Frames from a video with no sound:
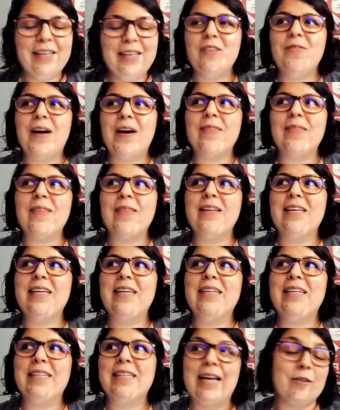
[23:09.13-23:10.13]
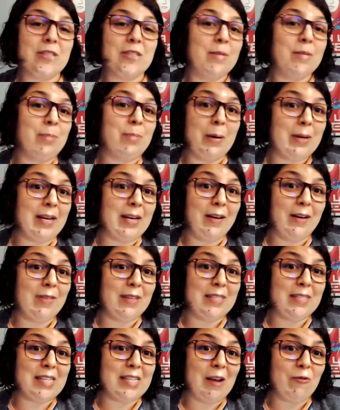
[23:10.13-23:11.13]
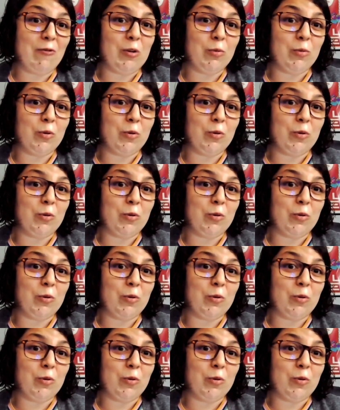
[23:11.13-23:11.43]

The fact that he announced the public health and safety